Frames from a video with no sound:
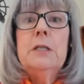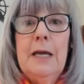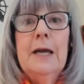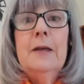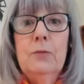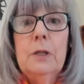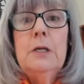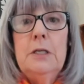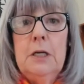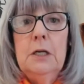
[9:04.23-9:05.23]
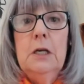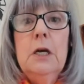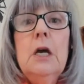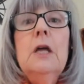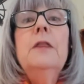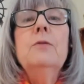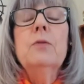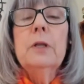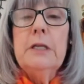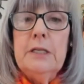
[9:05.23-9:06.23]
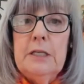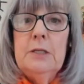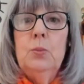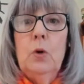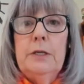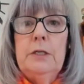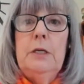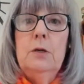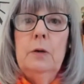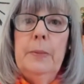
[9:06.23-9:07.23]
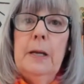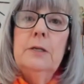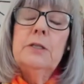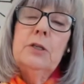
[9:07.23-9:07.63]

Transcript: Yeah, they really did. They really did want to hear about it.